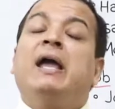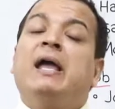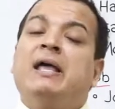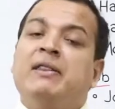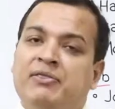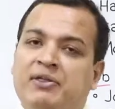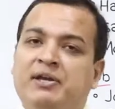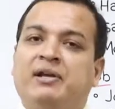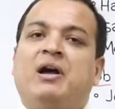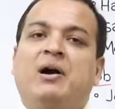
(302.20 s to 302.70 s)

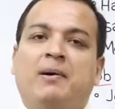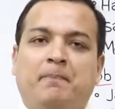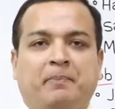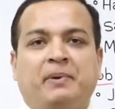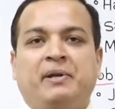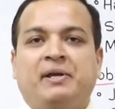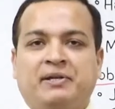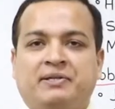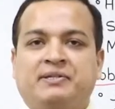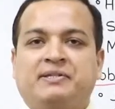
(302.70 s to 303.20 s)
in the
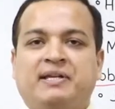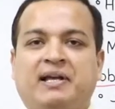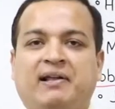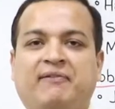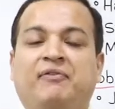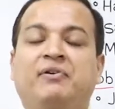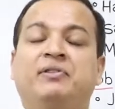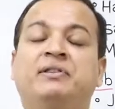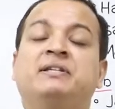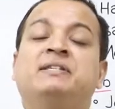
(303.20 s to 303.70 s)
company
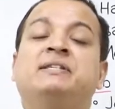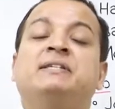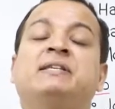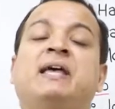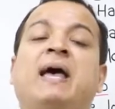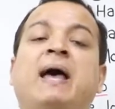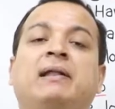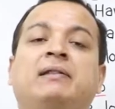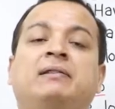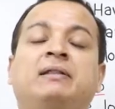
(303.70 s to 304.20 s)
itself.
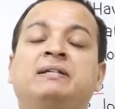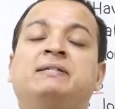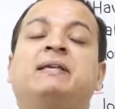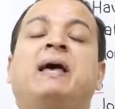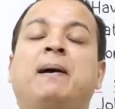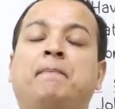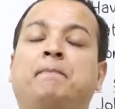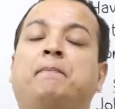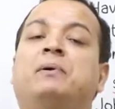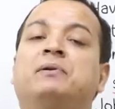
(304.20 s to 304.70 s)
This
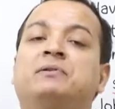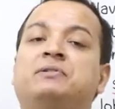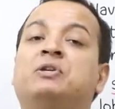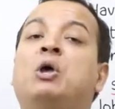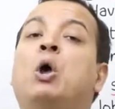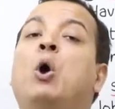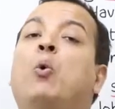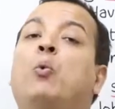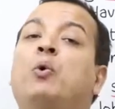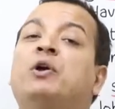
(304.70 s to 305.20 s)
happens
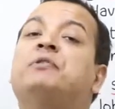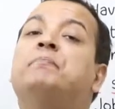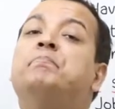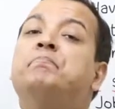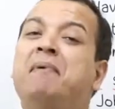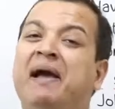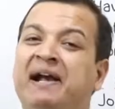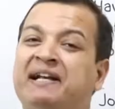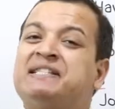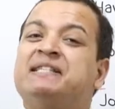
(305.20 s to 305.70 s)
with
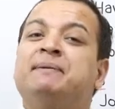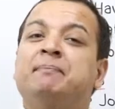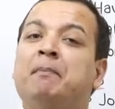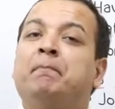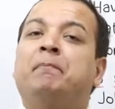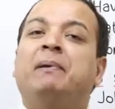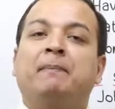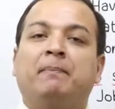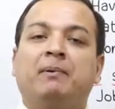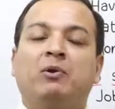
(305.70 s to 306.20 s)
maximum
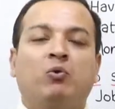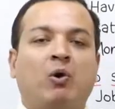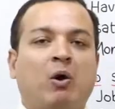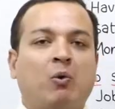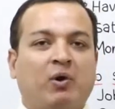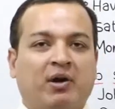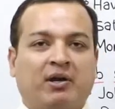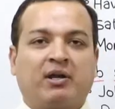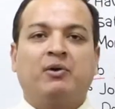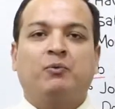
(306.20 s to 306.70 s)
people who are
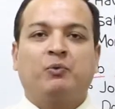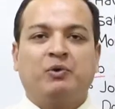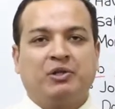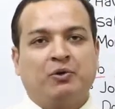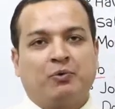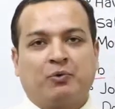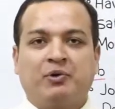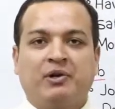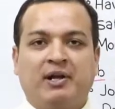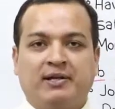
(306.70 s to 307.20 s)
working with the
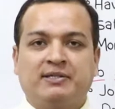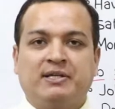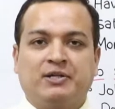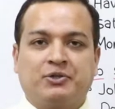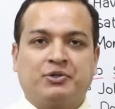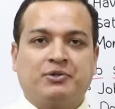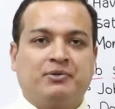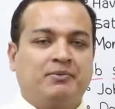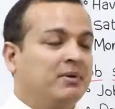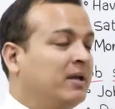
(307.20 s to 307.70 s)

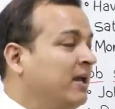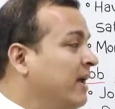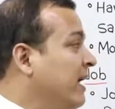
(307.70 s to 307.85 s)
organization.